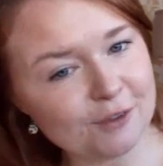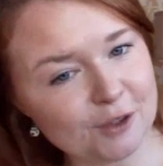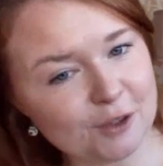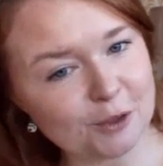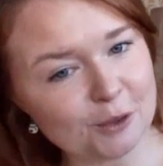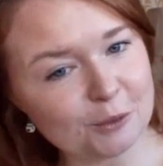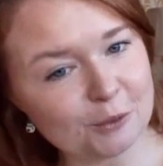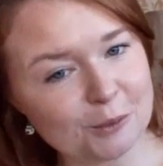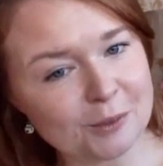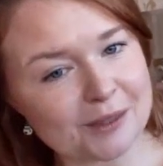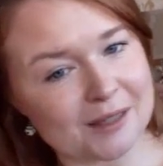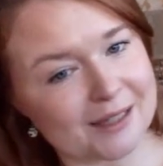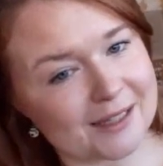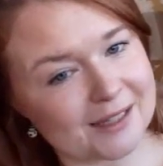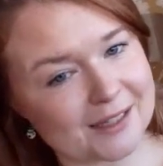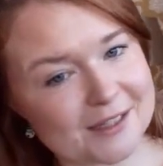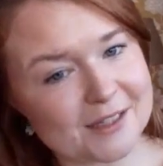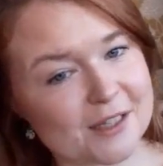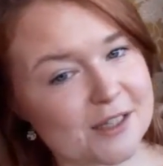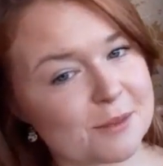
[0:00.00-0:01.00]
you would
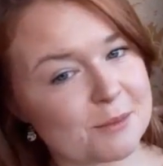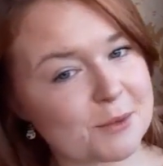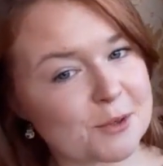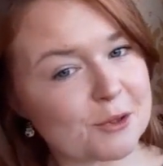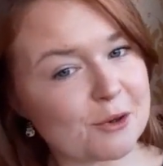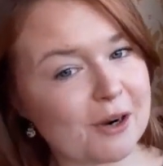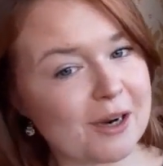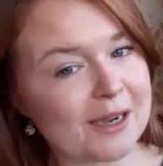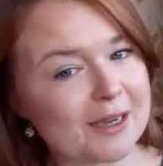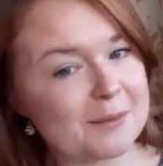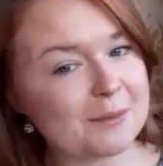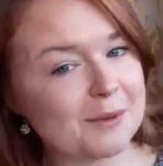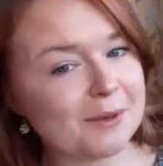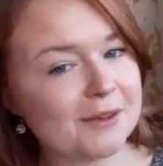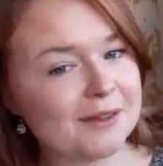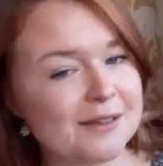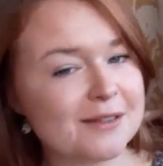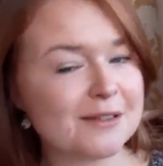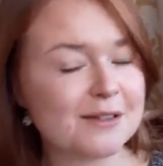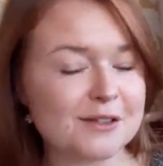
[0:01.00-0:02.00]
like to subscribe
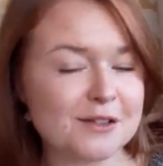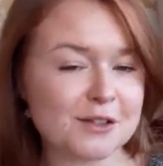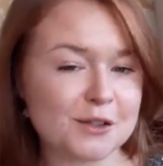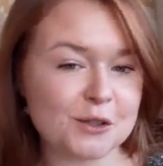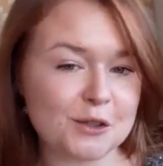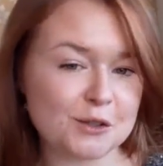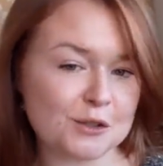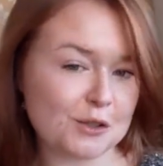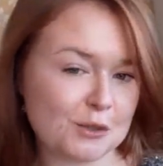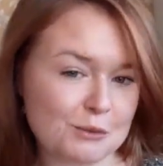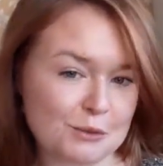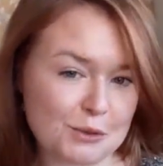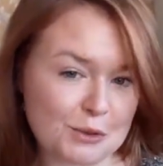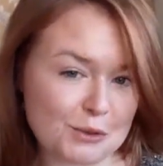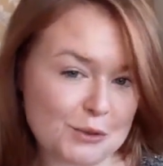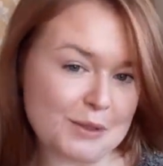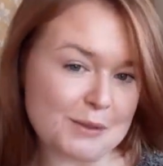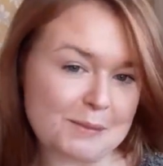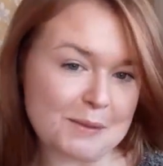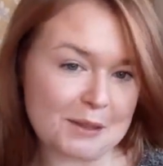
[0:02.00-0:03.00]
so you don't
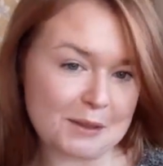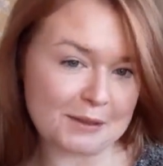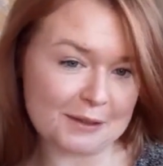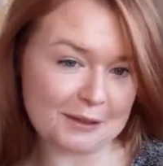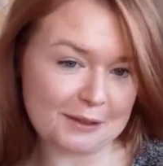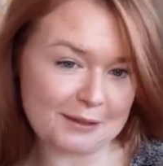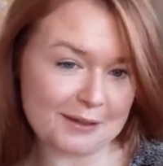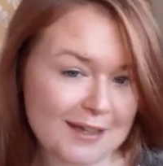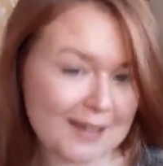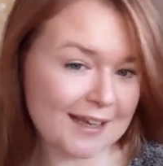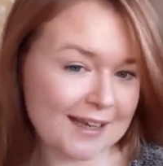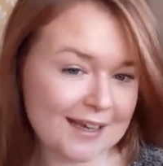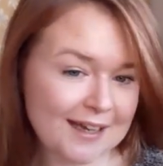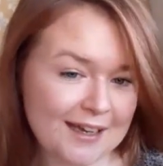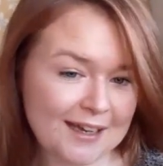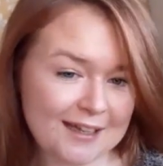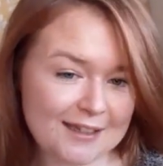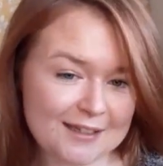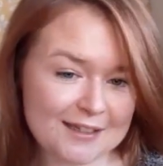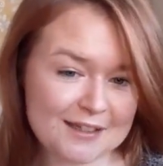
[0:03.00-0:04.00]
lose me on here
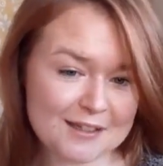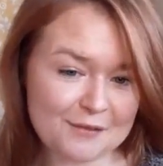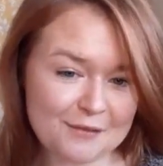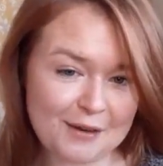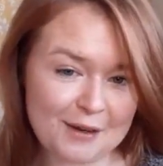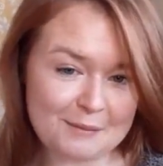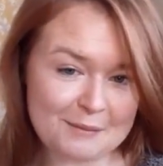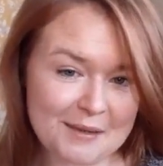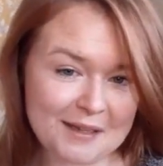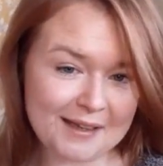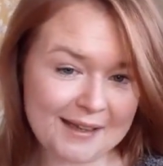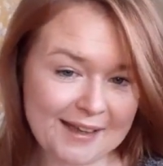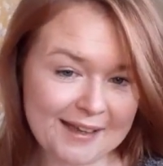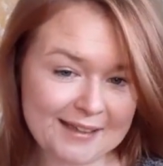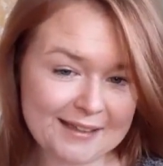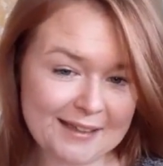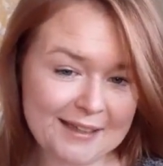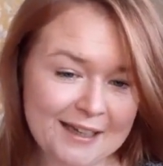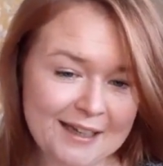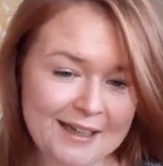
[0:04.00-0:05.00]
and find me
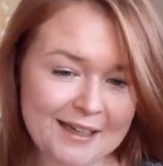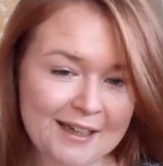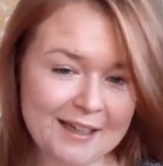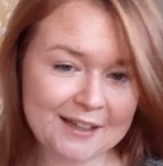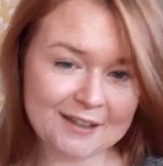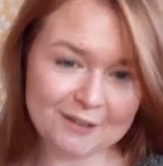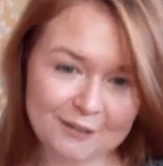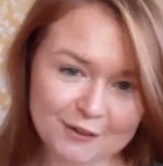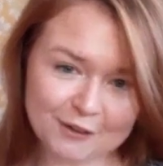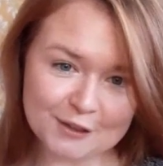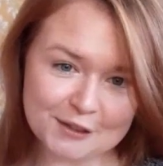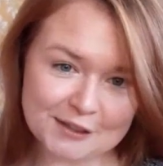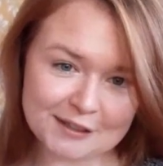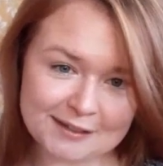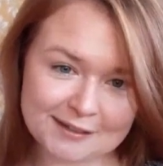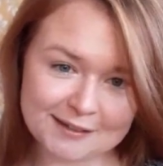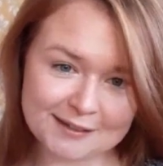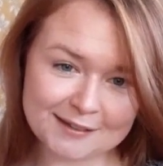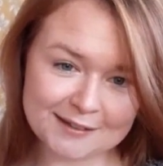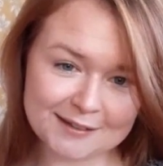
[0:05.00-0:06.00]
again in the future.
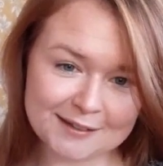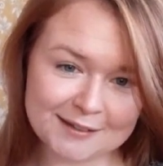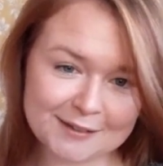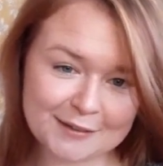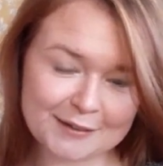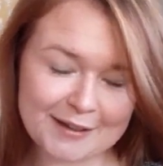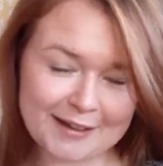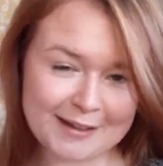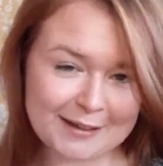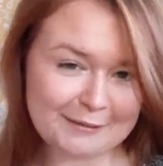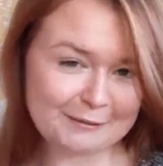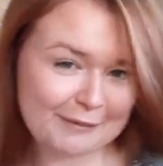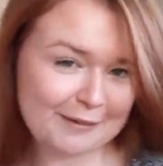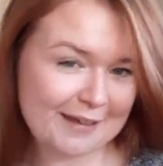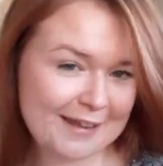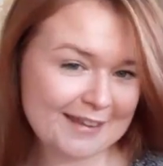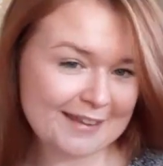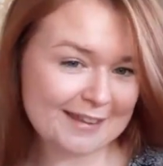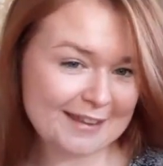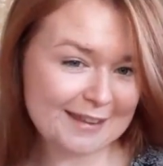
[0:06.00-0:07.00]
Okay,
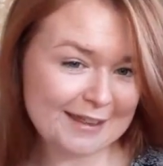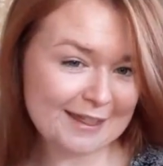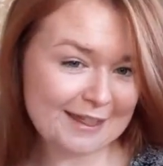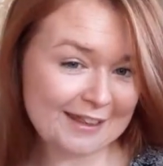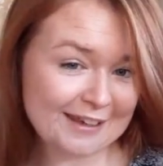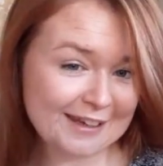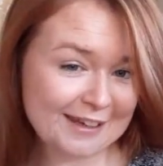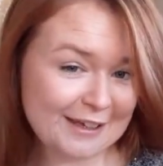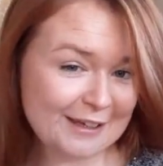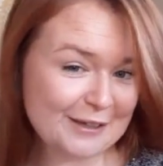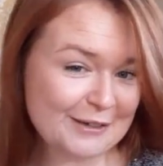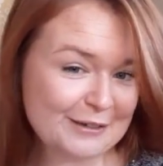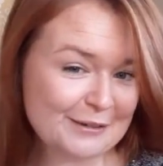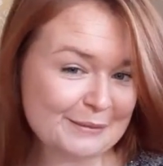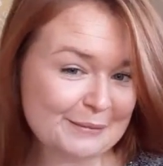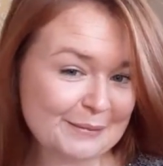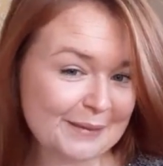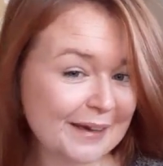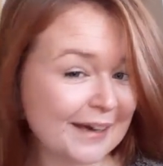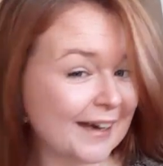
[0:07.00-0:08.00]
well, thank you.
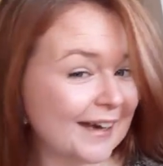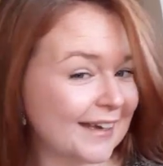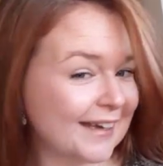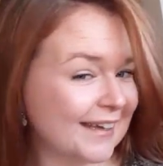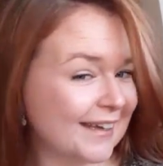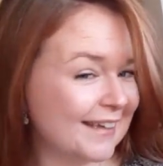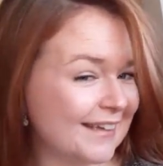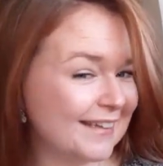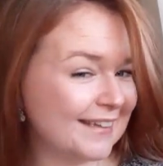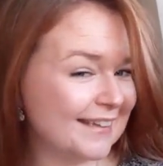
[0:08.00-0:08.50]
Bye.